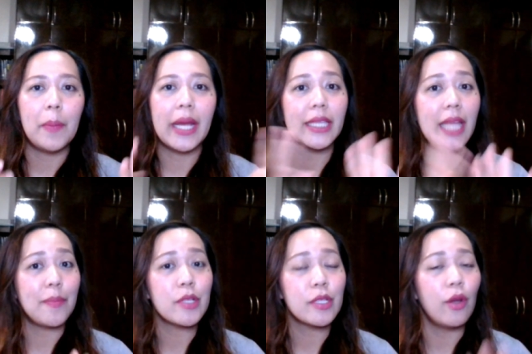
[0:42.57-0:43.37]

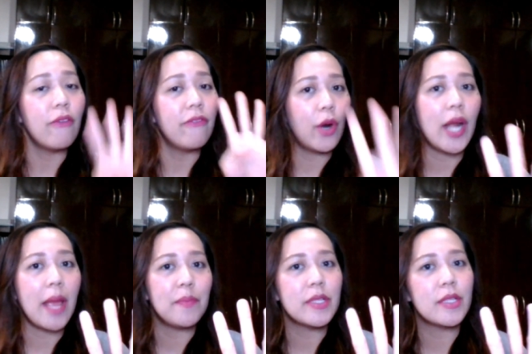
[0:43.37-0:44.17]
pagkatapos ng four
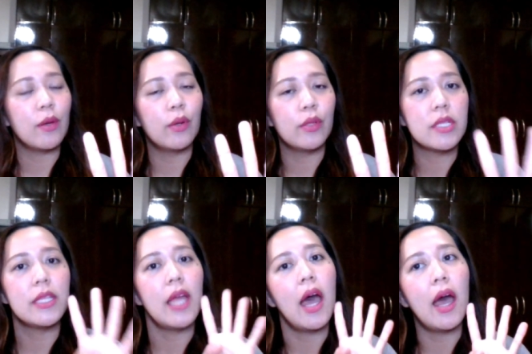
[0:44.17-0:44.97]

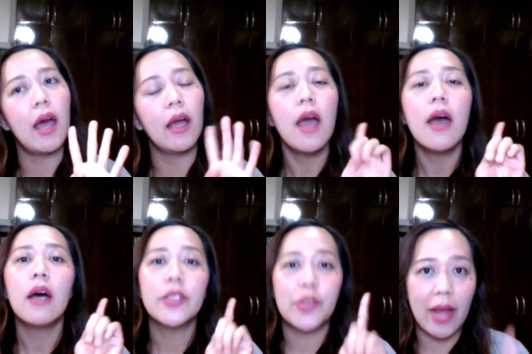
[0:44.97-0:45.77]
episodes ng
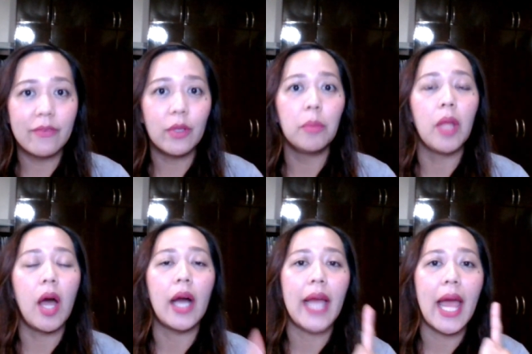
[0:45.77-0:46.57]
travel
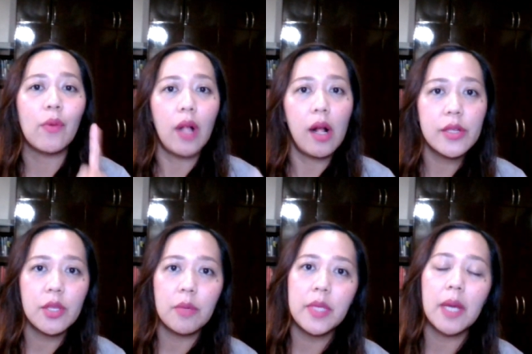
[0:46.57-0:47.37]
vlog, I will
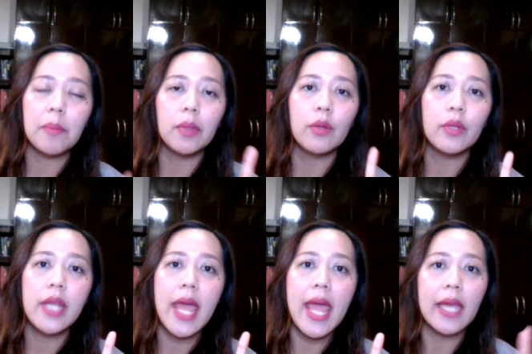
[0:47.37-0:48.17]
also be
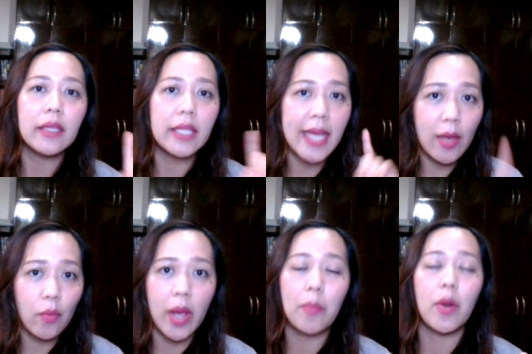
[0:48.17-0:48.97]
uploading D
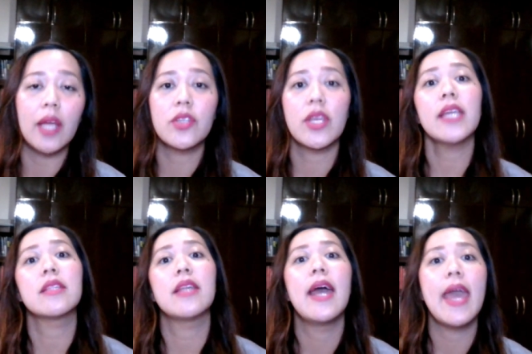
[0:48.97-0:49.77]
I Y
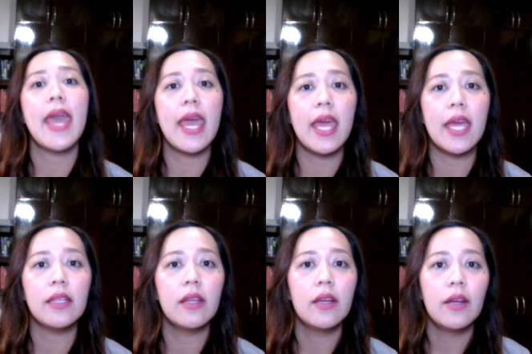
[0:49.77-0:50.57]
projects
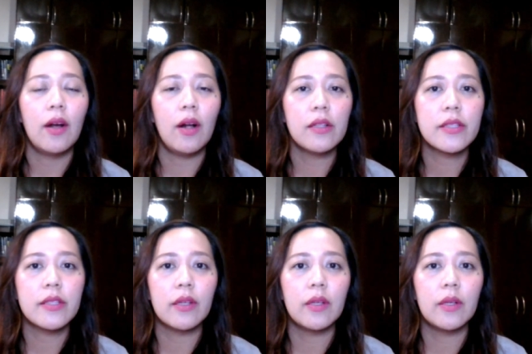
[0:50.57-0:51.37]
and
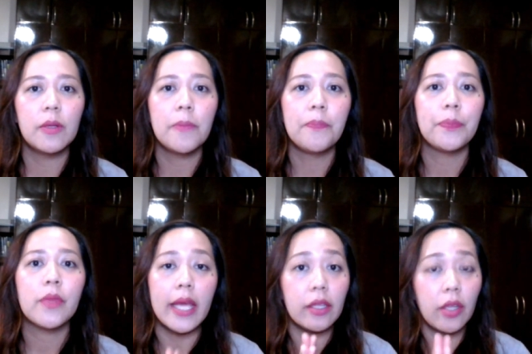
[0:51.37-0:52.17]
also
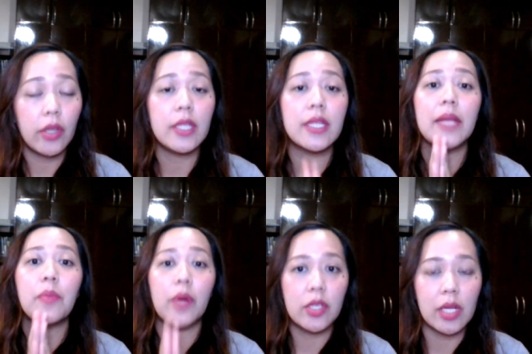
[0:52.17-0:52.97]
uh, interior
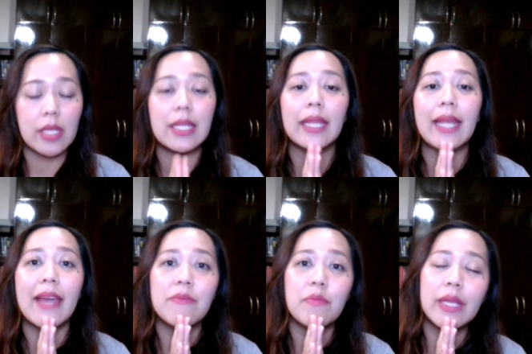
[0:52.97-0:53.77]
design projects that
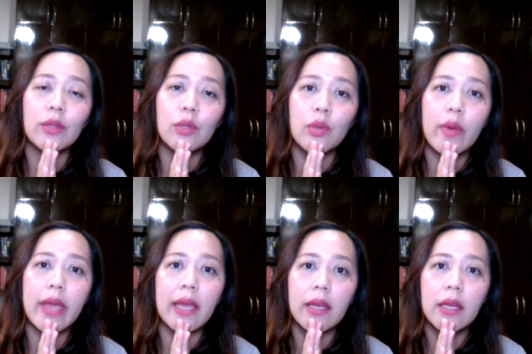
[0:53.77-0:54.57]
I've been
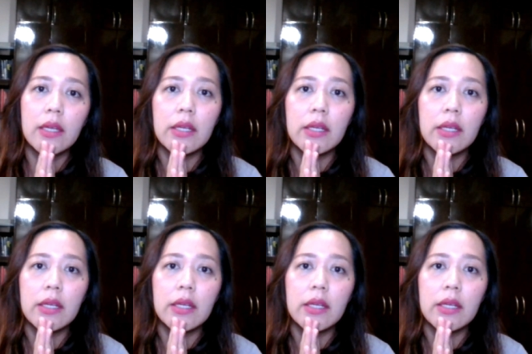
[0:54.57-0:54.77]
doing